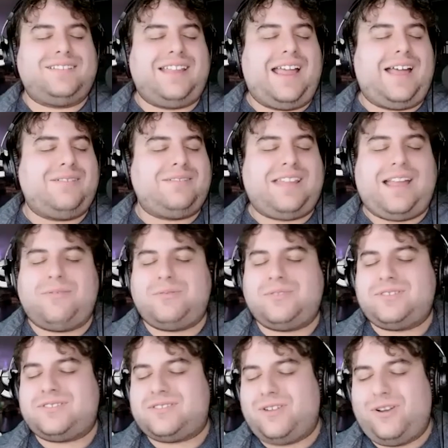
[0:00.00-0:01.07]
that that
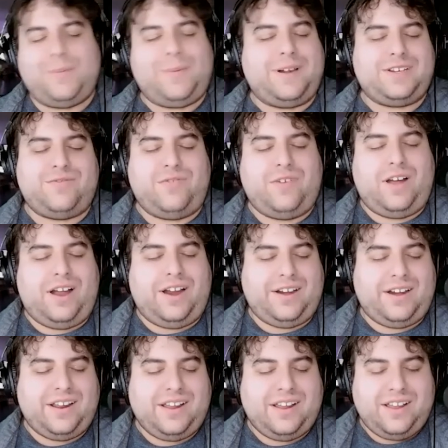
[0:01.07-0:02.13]
was so much
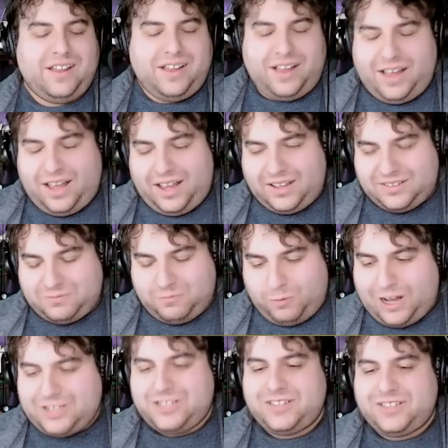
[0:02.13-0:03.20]
fun uh,
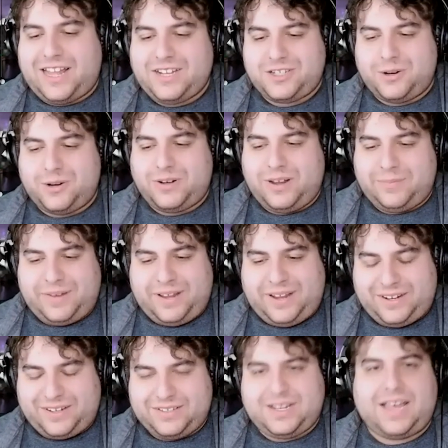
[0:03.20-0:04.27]
watching that show come
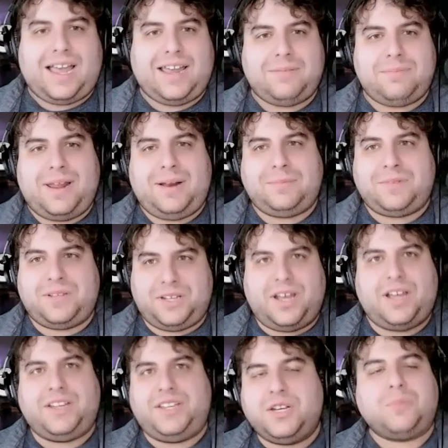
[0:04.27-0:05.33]
back, because I I'd met him the
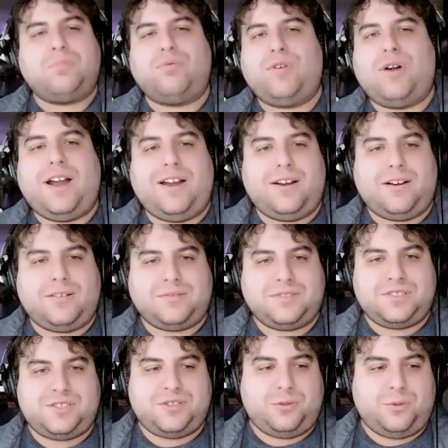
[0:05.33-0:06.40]
a year prior
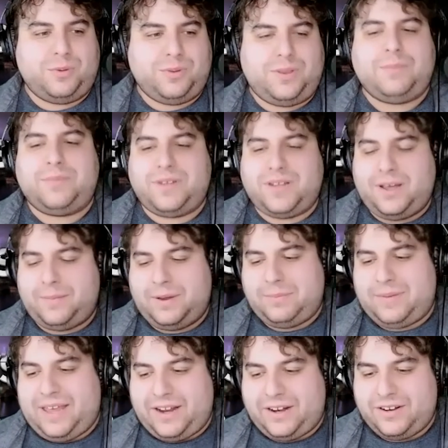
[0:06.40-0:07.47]
to them coming
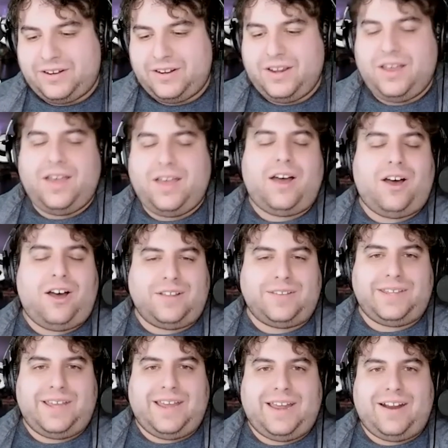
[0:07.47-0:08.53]
back mm-hmm. on
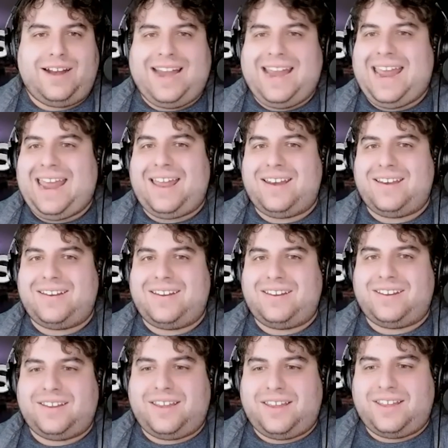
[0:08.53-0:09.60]
the air, and
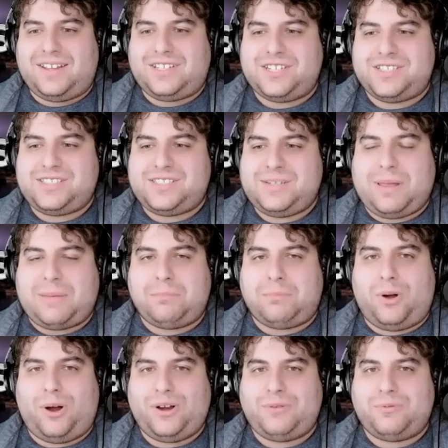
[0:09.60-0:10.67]
it, it just seemed that
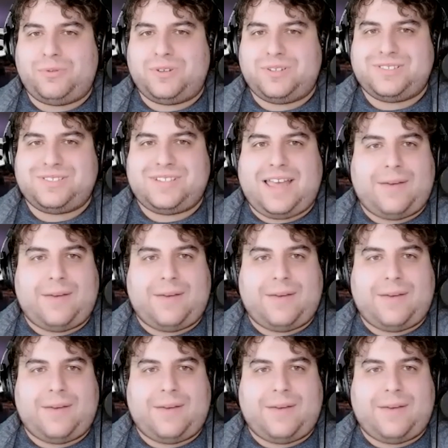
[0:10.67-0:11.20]
Mark was